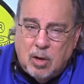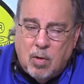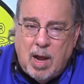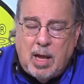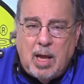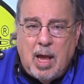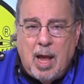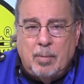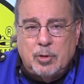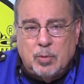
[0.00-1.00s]
the cranking
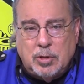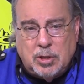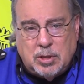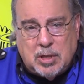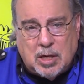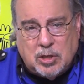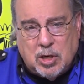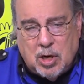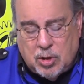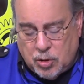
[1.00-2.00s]
amps, which is
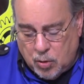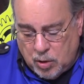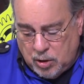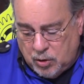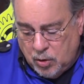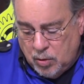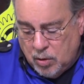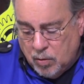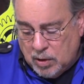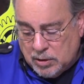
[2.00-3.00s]
tested at 32
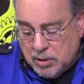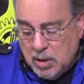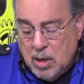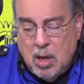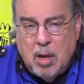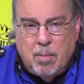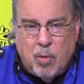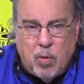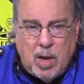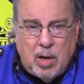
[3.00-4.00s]
degrees.
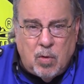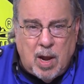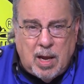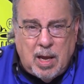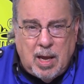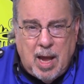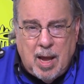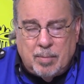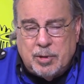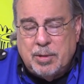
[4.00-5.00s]
Marine cranking
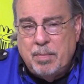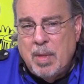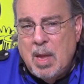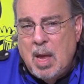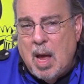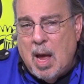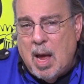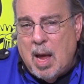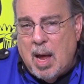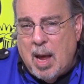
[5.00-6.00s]
amps,
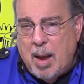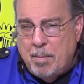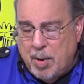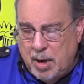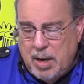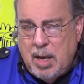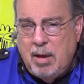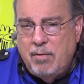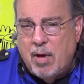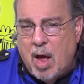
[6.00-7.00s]
I
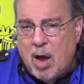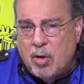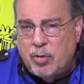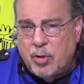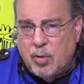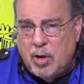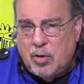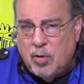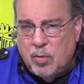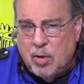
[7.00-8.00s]
believe, are
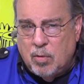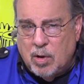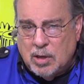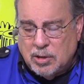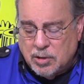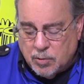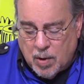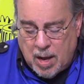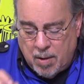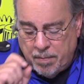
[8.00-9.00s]
32 degrees as
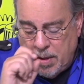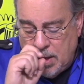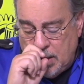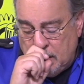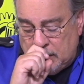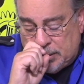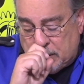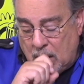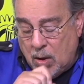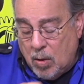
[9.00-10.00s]
well.
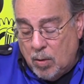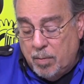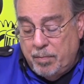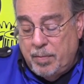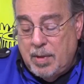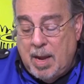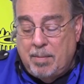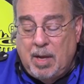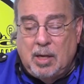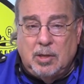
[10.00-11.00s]
So that
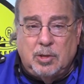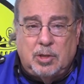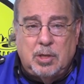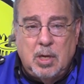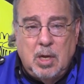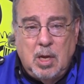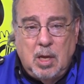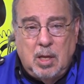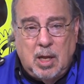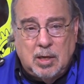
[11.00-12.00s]
means
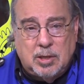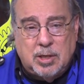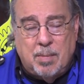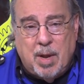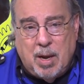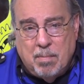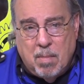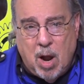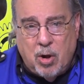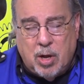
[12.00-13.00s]
that somebody
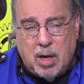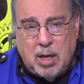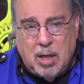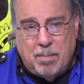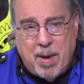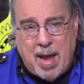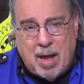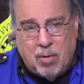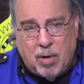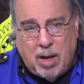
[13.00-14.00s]
marketing the
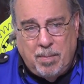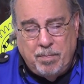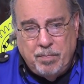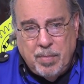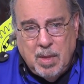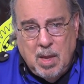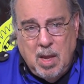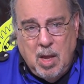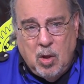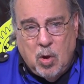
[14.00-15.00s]
battery
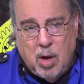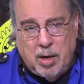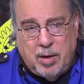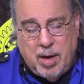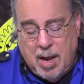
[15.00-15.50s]
could